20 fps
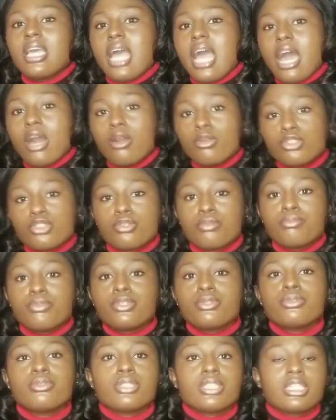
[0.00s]
how to
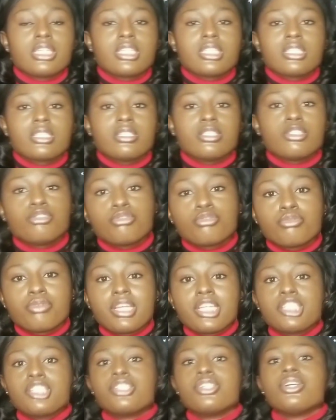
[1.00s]
build it, the
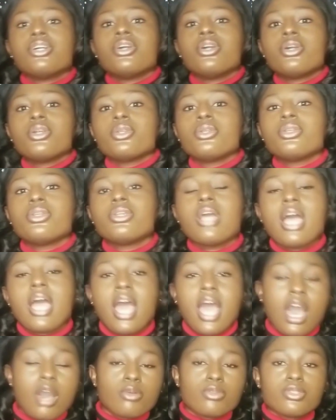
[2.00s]
duration,
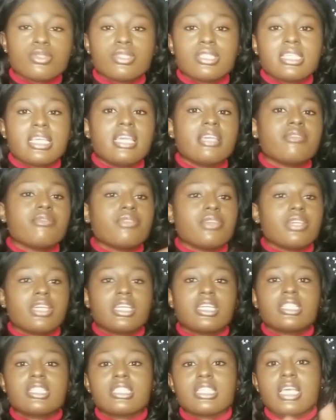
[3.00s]
how to save
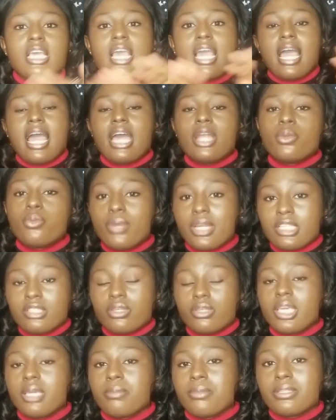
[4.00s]
it, and where to
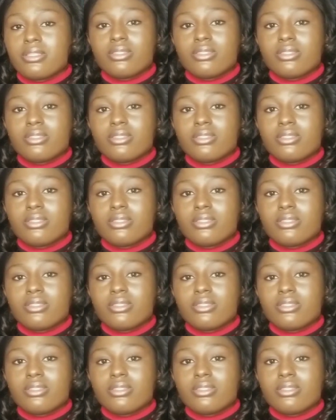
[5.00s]
keep it.